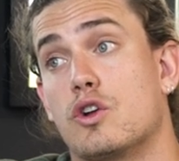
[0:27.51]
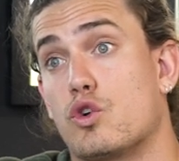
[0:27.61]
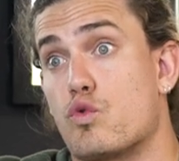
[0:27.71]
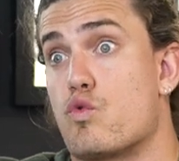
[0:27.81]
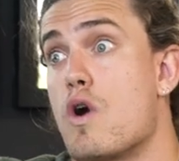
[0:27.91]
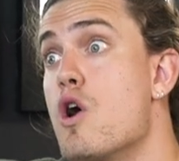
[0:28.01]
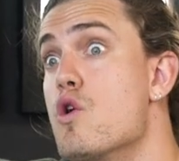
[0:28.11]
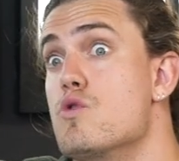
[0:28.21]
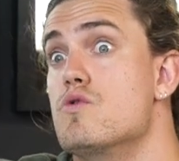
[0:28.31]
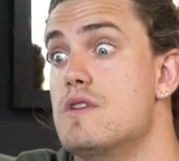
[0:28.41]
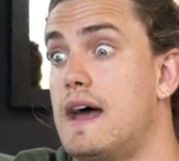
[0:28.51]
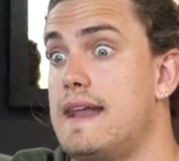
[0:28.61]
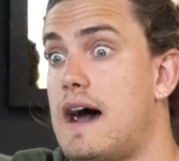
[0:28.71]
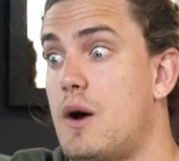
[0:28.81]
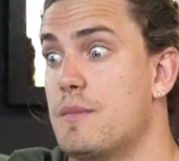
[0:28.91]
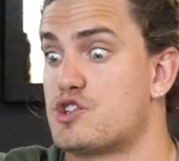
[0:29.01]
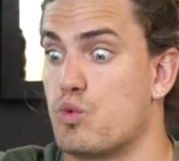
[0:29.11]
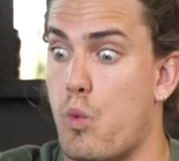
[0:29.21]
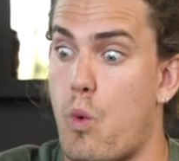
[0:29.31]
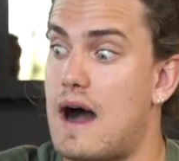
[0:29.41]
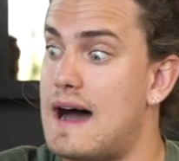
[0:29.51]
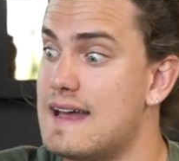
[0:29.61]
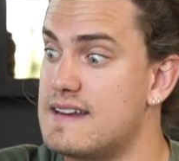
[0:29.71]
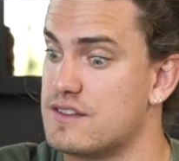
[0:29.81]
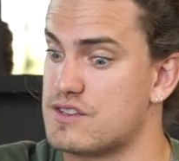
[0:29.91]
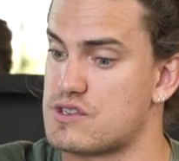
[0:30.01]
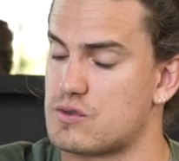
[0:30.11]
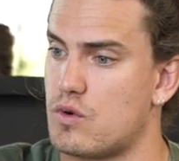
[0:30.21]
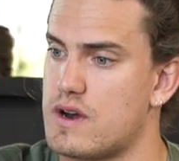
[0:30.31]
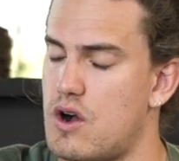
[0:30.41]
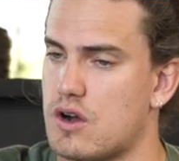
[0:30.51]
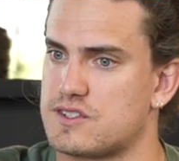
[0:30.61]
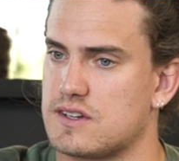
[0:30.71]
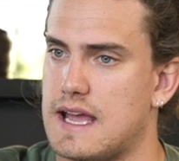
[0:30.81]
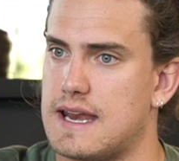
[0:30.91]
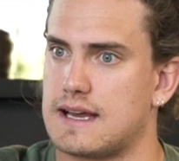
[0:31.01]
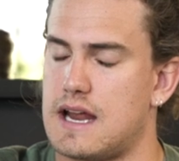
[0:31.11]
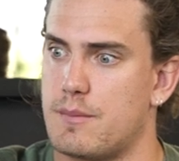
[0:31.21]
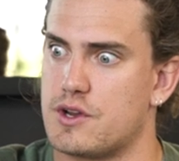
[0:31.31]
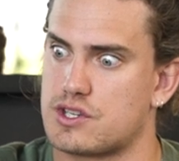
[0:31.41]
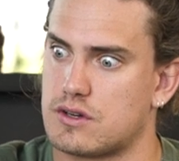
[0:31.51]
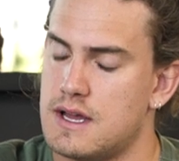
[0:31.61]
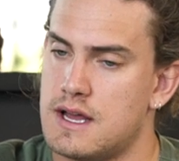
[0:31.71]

grown and how much wider the story arcs are getting and how much